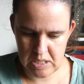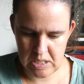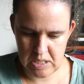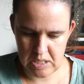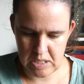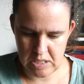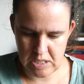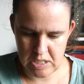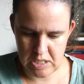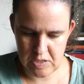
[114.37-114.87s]

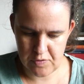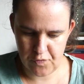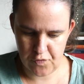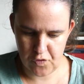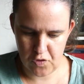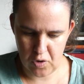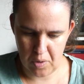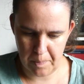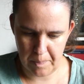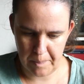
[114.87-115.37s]
it's
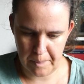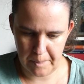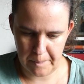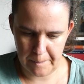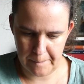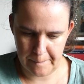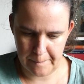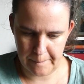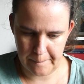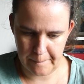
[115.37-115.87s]

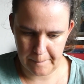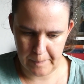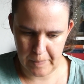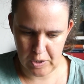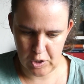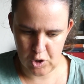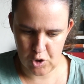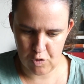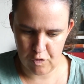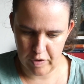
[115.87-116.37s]
from
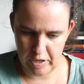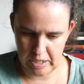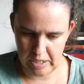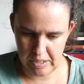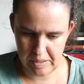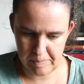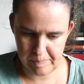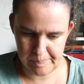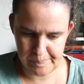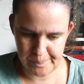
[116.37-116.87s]

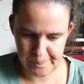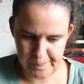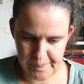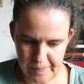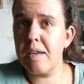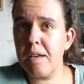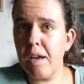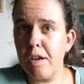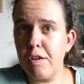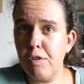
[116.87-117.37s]
Korean.
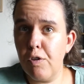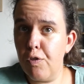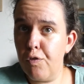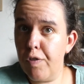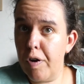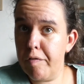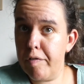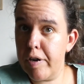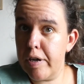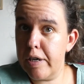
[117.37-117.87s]
And I know
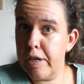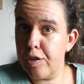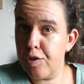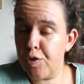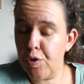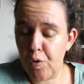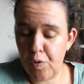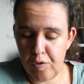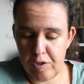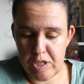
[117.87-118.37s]
very
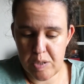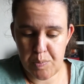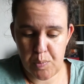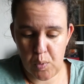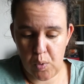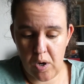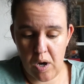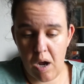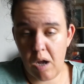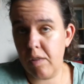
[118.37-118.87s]
little of this
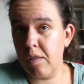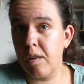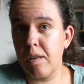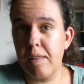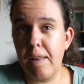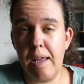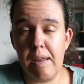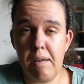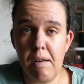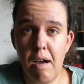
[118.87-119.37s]
book other
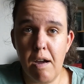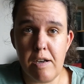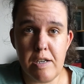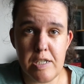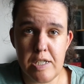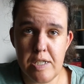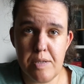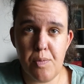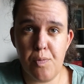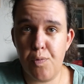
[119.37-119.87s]
than I
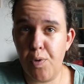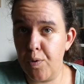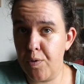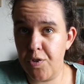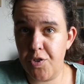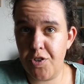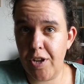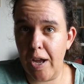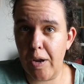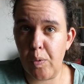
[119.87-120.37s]
just wrote
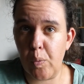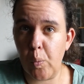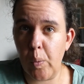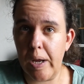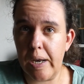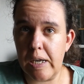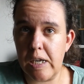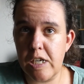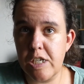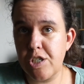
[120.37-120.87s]
it down
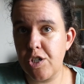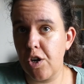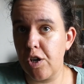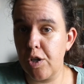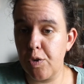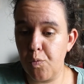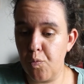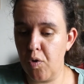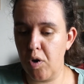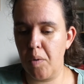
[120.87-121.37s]
when Charlotte